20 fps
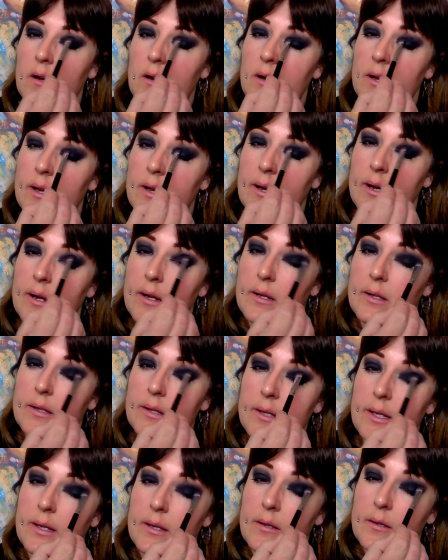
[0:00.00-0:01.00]
an
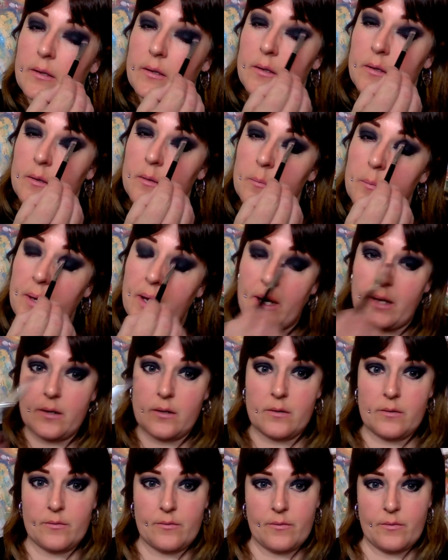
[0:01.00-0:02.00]
ugly
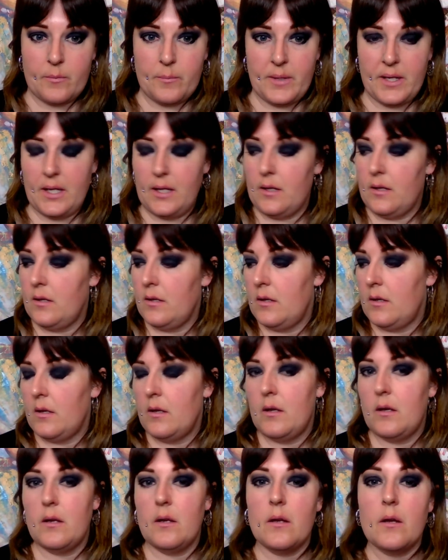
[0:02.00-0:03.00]
pattern for me,
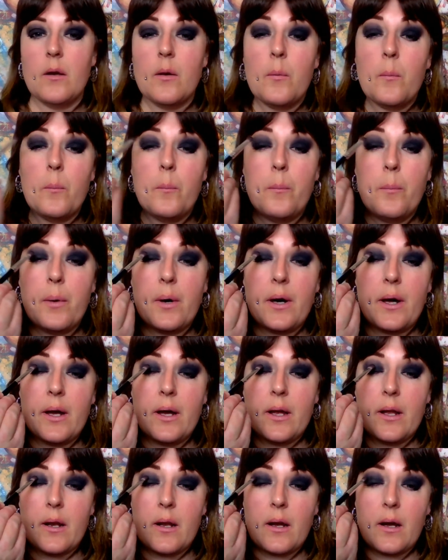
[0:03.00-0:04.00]

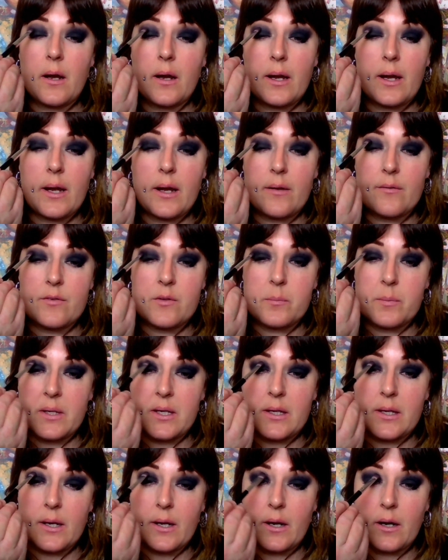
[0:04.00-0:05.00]
but I have to be
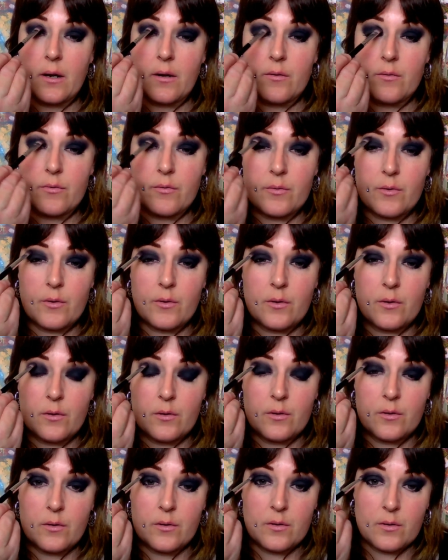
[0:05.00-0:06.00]
careful